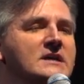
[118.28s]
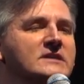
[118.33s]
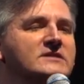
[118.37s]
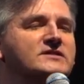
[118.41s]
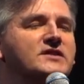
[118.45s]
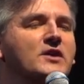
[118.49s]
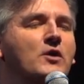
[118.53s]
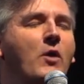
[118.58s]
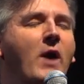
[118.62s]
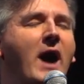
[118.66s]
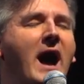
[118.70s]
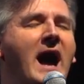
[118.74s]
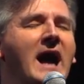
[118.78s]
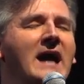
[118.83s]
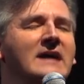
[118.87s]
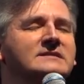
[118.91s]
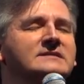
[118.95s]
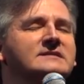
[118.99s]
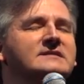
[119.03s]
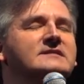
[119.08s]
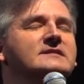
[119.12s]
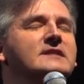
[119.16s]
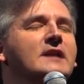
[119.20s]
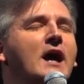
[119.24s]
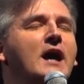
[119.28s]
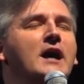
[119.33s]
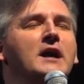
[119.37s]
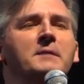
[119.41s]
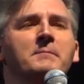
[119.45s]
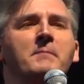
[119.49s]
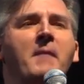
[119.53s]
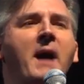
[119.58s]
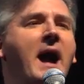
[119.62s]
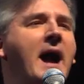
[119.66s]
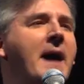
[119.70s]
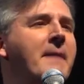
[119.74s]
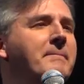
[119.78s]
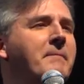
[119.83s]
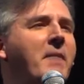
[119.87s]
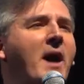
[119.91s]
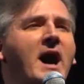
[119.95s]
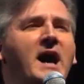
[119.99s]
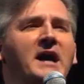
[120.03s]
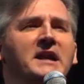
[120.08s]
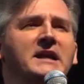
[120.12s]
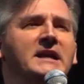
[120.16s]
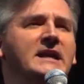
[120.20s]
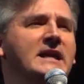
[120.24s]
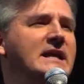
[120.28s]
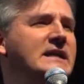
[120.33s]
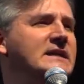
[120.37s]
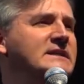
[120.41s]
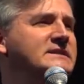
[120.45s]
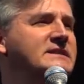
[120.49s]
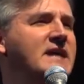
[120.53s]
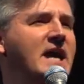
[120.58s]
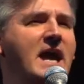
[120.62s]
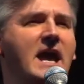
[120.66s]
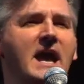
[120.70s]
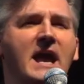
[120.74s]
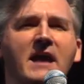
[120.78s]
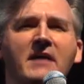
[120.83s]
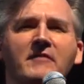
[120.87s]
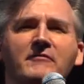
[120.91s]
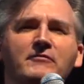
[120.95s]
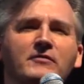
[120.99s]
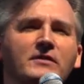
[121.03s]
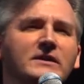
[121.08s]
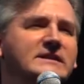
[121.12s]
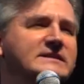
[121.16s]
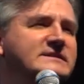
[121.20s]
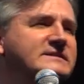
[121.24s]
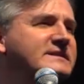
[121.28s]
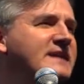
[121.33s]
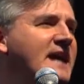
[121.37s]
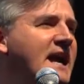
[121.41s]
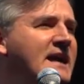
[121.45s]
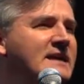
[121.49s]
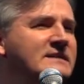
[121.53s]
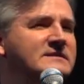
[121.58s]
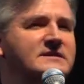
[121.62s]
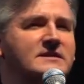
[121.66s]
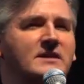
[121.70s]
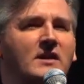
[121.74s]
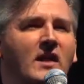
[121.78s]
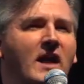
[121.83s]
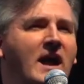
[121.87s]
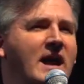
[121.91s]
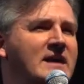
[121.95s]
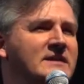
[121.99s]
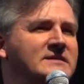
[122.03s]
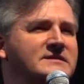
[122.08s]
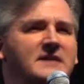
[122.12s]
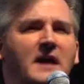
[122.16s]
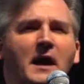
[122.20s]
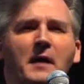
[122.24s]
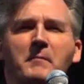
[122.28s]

So I slung my body into every dance class